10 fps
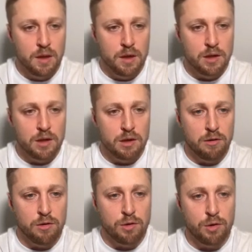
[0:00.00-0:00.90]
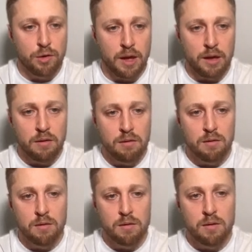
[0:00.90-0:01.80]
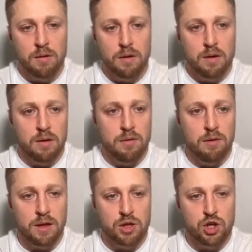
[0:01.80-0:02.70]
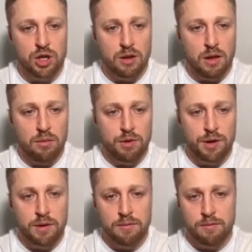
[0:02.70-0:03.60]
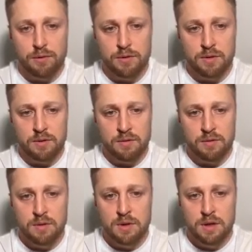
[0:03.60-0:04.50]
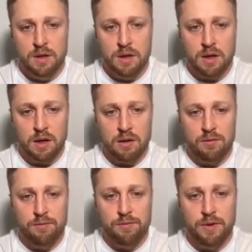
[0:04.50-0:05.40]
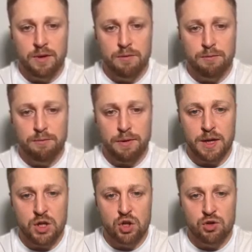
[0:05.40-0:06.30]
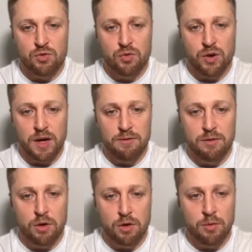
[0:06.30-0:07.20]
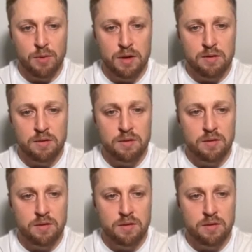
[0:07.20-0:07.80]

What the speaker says: retrieval QA, LangChain library for this, and we fetch 5 documents